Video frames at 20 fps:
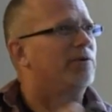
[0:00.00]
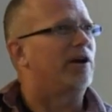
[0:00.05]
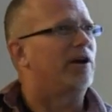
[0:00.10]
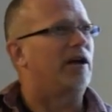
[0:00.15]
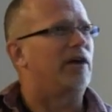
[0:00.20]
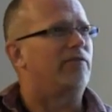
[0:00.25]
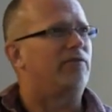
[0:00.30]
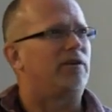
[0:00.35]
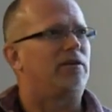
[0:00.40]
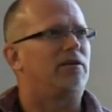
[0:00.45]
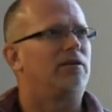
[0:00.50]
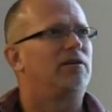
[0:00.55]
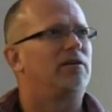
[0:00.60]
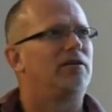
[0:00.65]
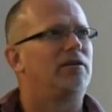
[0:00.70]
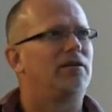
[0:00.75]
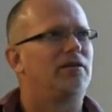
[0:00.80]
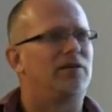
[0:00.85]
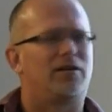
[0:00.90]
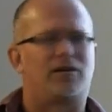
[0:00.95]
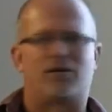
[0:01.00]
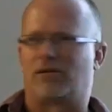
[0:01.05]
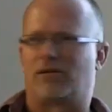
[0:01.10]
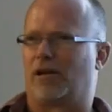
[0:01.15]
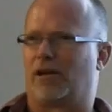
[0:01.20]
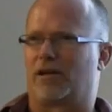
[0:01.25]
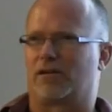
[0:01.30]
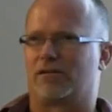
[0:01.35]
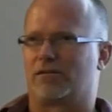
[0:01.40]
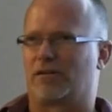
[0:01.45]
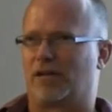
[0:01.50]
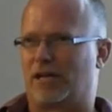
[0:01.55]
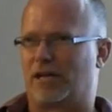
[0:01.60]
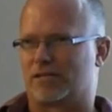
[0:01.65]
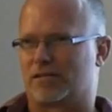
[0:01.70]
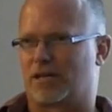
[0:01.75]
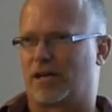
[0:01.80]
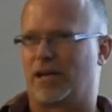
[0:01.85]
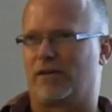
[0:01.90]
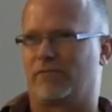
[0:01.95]
were having at our last,
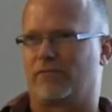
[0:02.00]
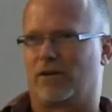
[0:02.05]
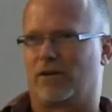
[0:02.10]
last Cake